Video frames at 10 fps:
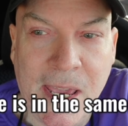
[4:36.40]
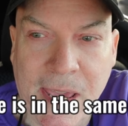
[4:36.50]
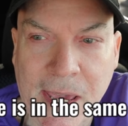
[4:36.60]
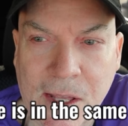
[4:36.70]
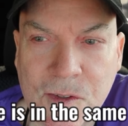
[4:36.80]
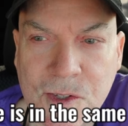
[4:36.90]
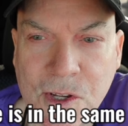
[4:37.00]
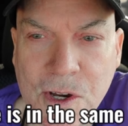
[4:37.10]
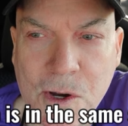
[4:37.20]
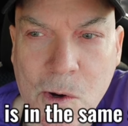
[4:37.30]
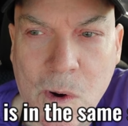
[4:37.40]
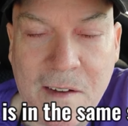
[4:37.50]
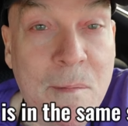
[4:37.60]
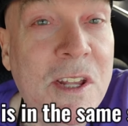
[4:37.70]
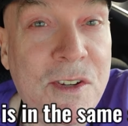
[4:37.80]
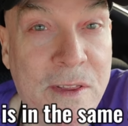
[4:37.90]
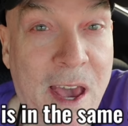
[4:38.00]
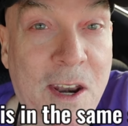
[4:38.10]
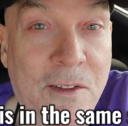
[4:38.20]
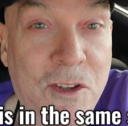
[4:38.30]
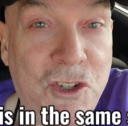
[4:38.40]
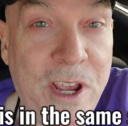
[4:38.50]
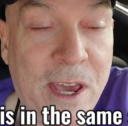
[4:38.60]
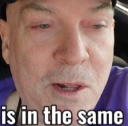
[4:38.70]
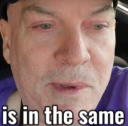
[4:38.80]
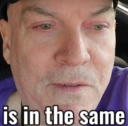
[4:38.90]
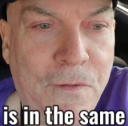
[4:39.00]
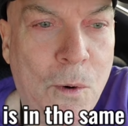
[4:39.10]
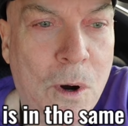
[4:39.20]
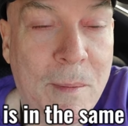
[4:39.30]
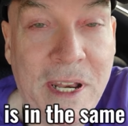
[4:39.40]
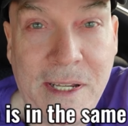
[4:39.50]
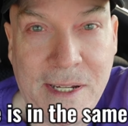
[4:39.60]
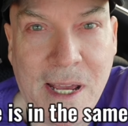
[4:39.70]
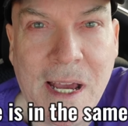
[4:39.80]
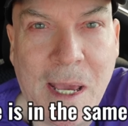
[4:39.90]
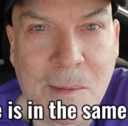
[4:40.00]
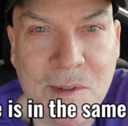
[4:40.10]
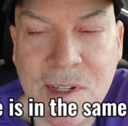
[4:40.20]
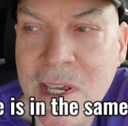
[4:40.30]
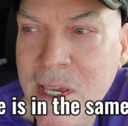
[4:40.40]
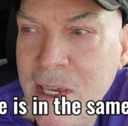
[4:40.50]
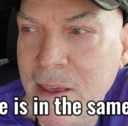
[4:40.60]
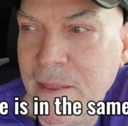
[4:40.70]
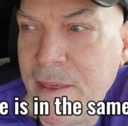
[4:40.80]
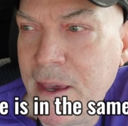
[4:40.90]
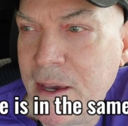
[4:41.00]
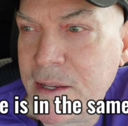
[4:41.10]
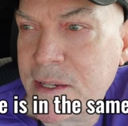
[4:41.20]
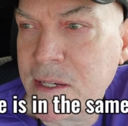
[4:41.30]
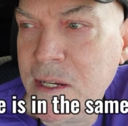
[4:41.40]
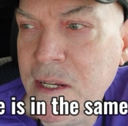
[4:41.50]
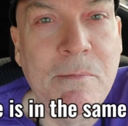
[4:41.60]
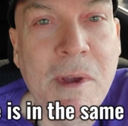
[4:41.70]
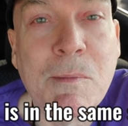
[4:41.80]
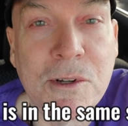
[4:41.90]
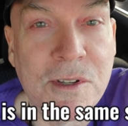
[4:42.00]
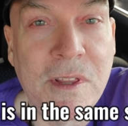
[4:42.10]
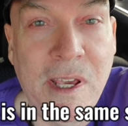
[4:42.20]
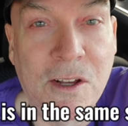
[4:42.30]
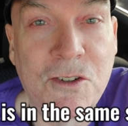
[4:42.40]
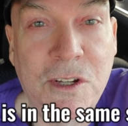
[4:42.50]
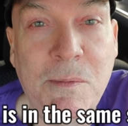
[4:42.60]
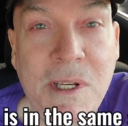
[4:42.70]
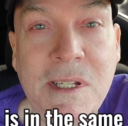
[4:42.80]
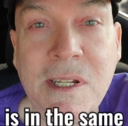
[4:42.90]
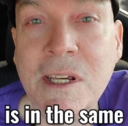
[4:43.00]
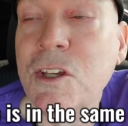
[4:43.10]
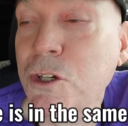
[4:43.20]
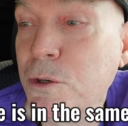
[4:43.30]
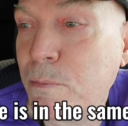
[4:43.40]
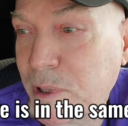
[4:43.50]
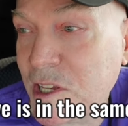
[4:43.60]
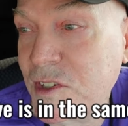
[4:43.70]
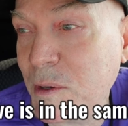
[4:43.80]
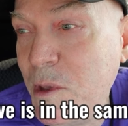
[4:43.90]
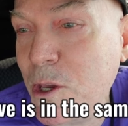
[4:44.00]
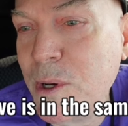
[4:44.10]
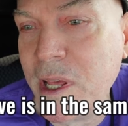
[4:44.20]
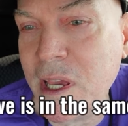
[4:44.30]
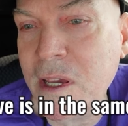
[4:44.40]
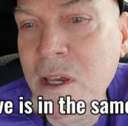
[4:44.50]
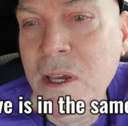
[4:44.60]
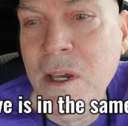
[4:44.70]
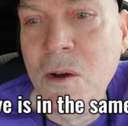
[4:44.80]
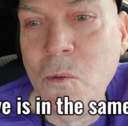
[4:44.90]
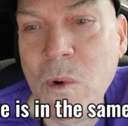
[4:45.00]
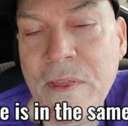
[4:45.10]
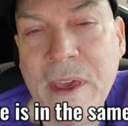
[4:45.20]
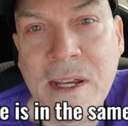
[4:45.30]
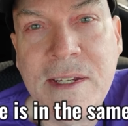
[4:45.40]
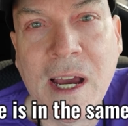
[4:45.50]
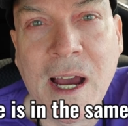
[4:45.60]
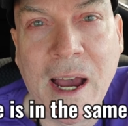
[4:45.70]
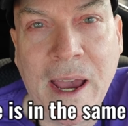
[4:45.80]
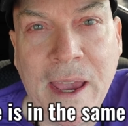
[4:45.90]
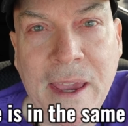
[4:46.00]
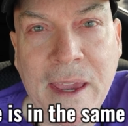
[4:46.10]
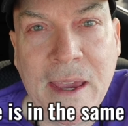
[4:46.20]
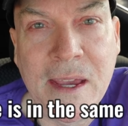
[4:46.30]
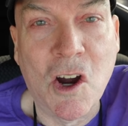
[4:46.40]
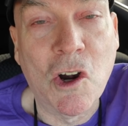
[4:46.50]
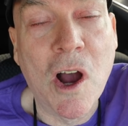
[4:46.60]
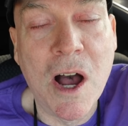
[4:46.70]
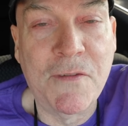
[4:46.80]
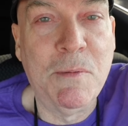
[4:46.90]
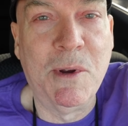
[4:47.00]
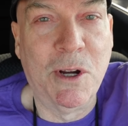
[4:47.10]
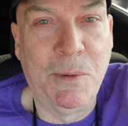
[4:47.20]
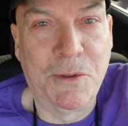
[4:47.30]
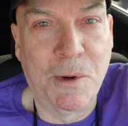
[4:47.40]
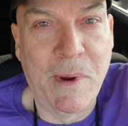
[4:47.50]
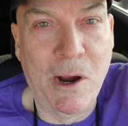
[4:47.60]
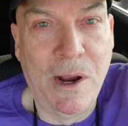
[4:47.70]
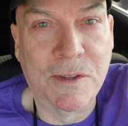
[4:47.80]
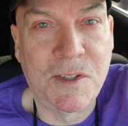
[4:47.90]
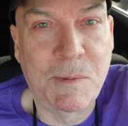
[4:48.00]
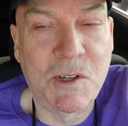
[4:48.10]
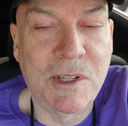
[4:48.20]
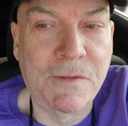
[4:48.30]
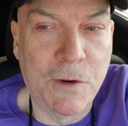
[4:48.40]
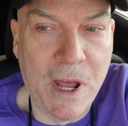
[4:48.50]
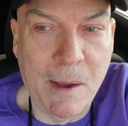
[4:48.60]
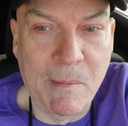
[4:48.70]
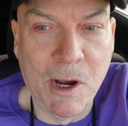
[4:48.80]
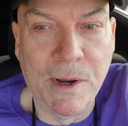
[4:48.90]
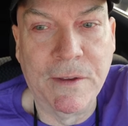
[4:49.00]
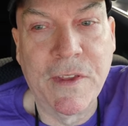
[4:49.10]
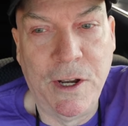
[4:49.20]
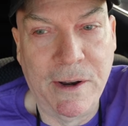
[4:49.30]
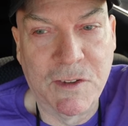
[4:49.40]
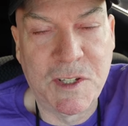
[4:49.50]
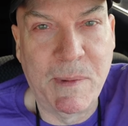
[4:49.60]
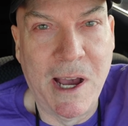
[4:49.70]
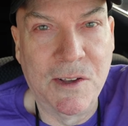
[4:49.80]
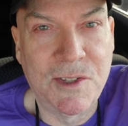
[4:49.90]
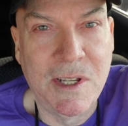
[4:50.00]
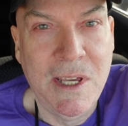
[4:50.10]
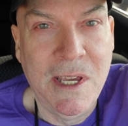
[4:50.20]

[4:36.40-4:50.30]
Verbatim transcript: And so I've mentioned that on this channel before many times that members of the LGBTQ plus community, when they die, are often buried with their parents, especially if they're not married, if they don't have a spouse.